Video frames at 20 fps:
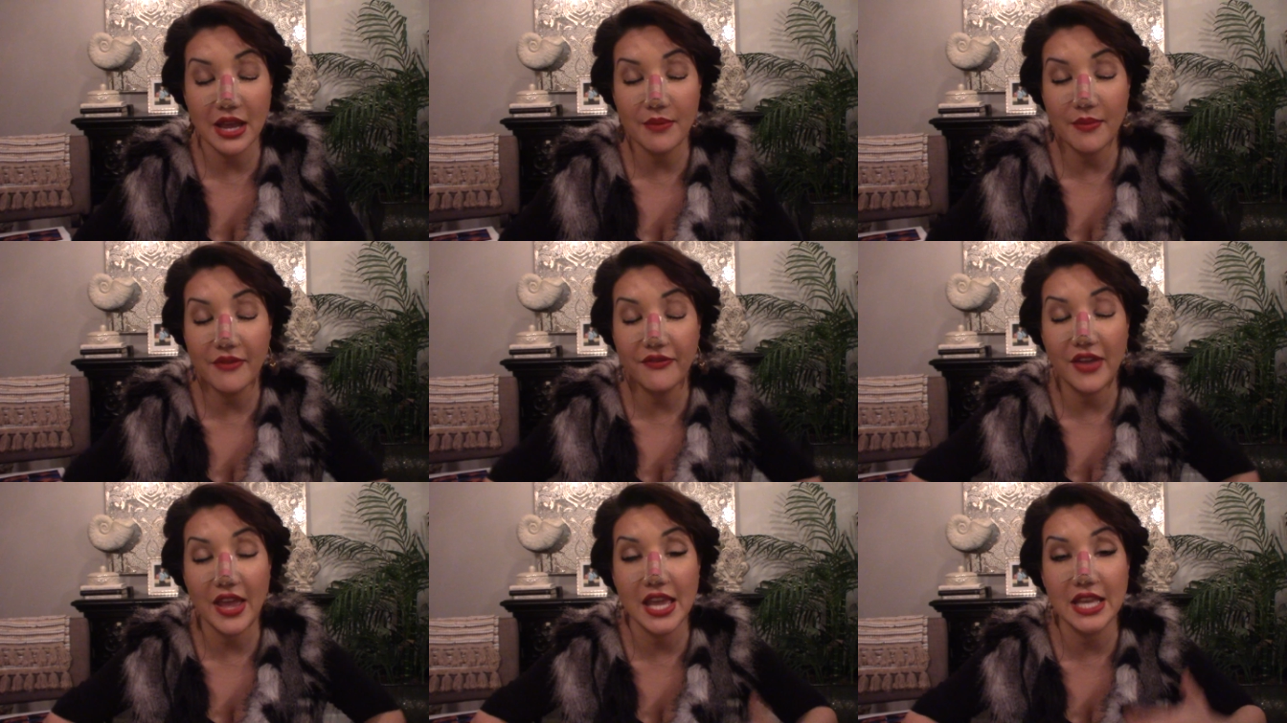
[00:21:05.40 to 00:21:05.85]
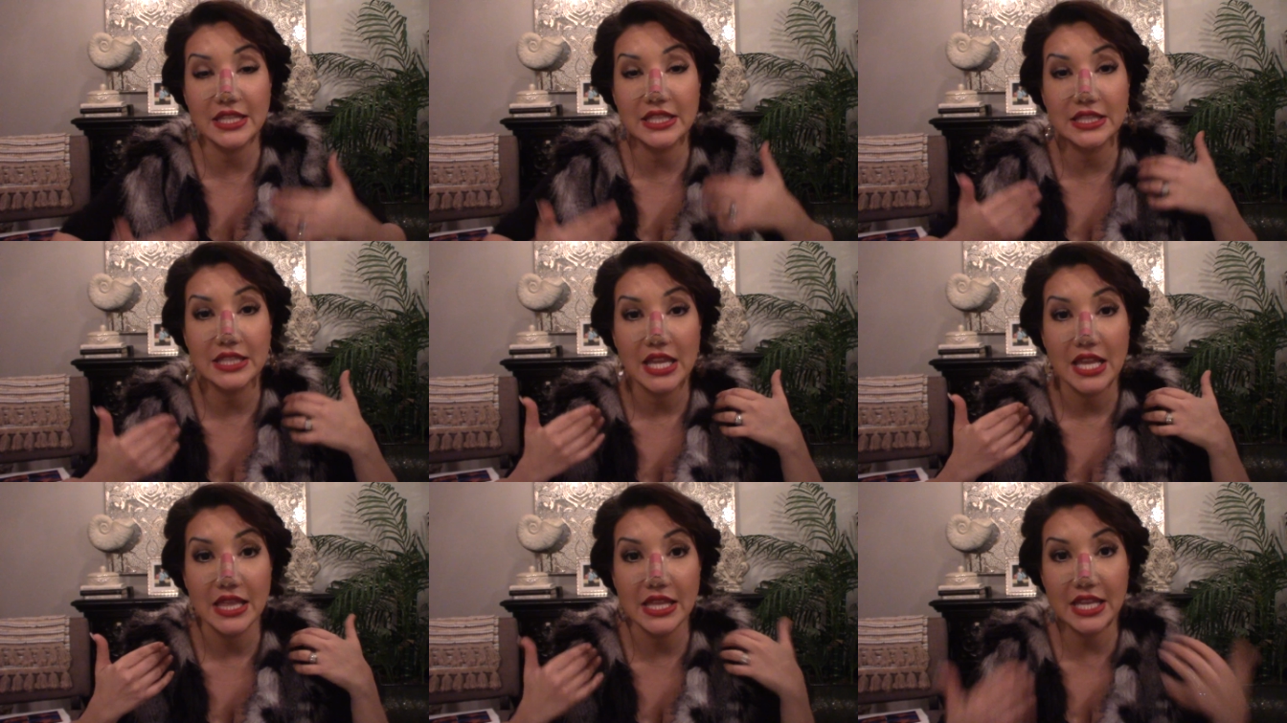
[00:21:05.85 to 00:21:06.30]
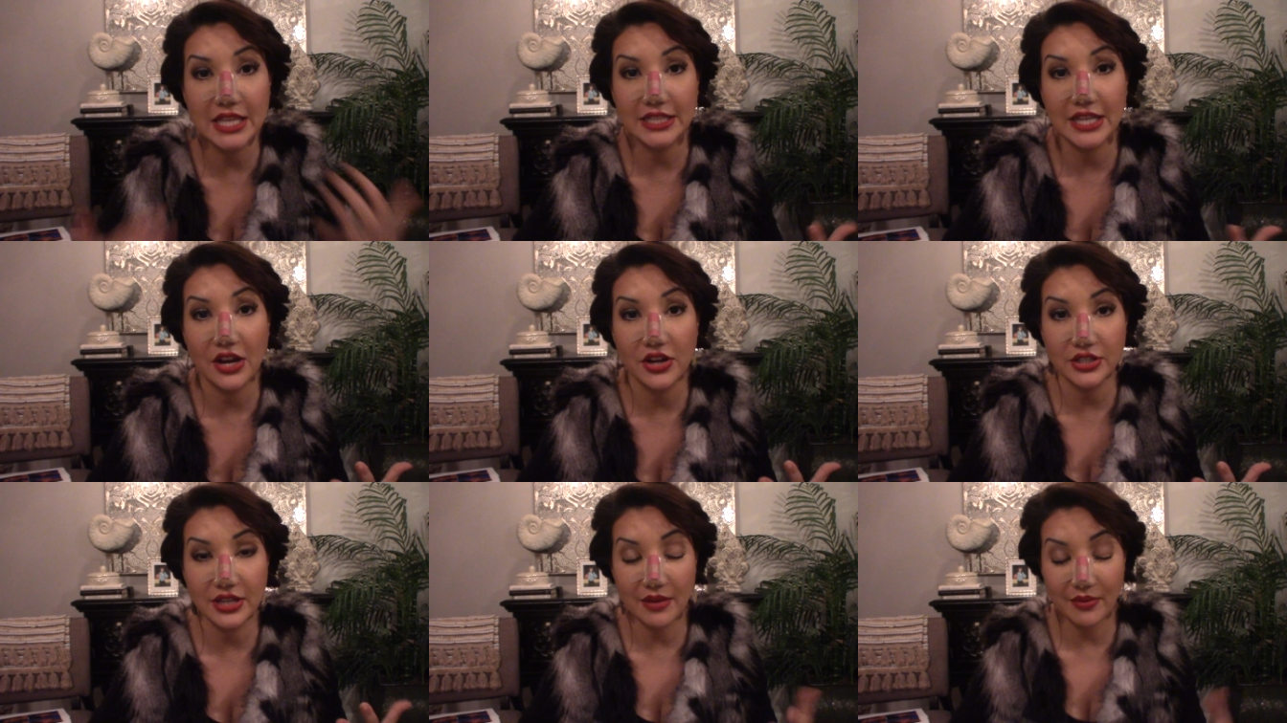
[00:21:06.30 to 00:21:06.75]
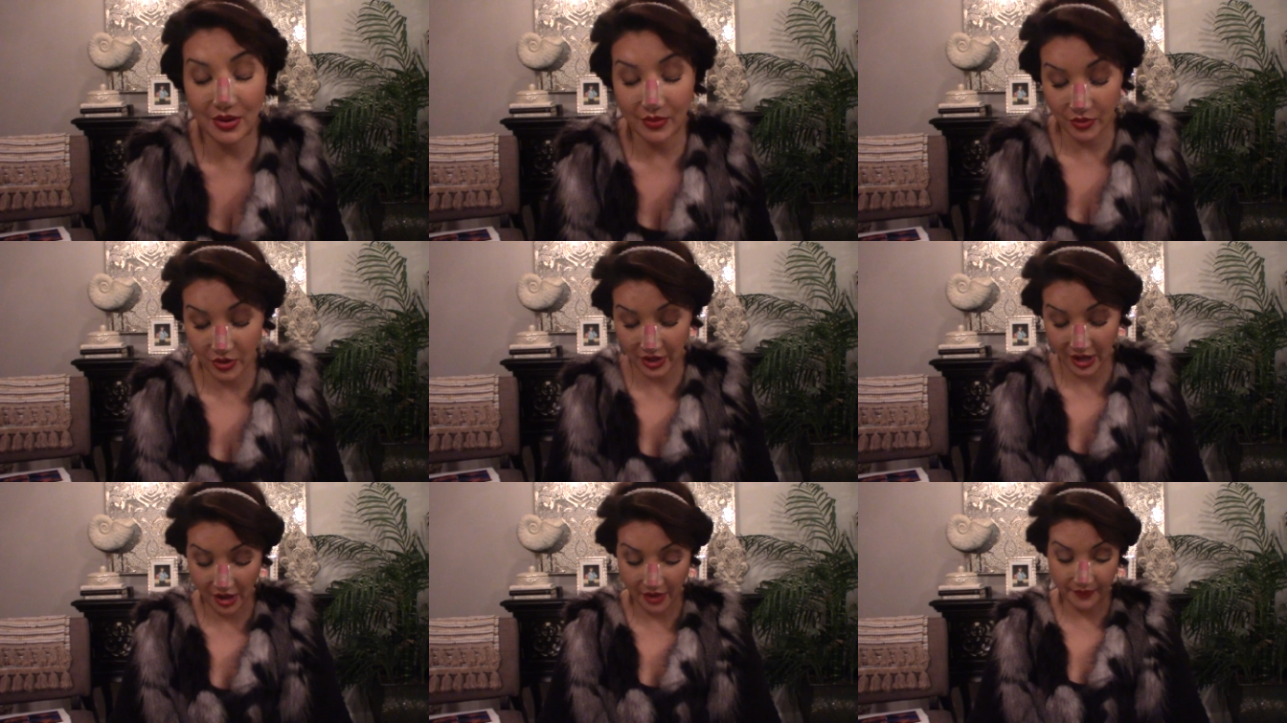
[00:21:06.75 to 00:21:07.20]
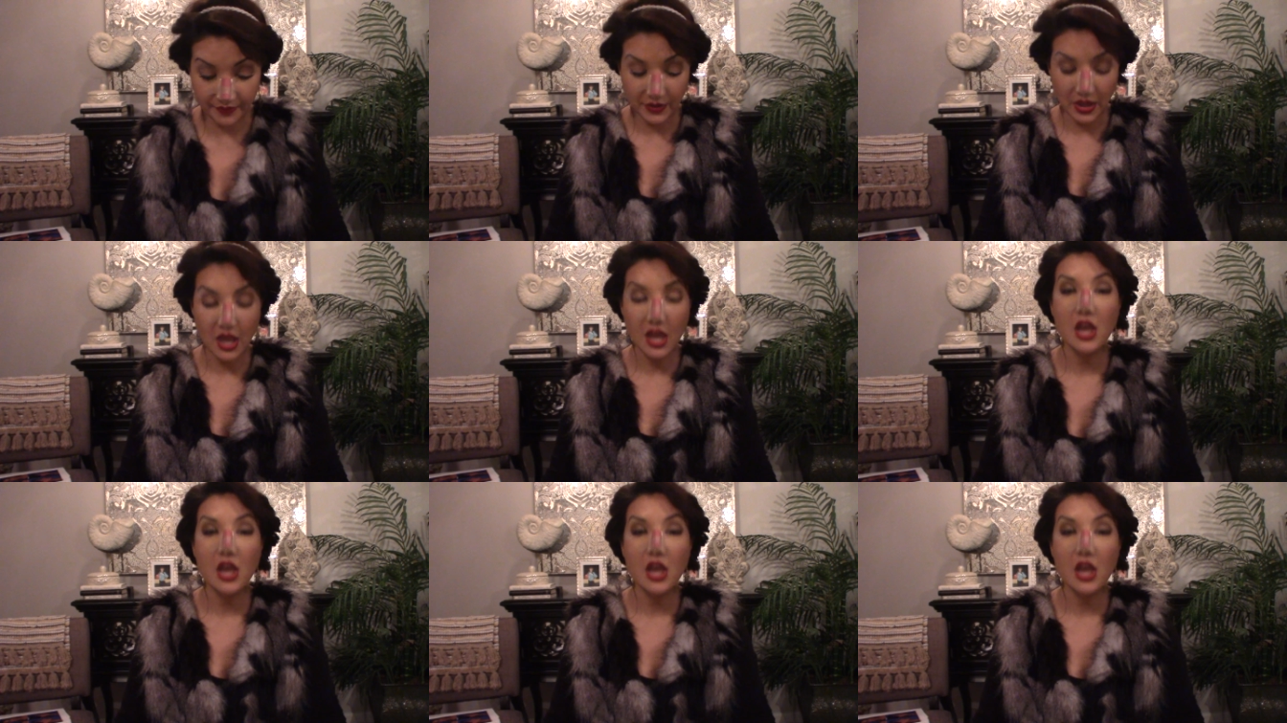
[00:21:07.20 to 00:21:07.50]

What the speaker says: my face the entire time I work out.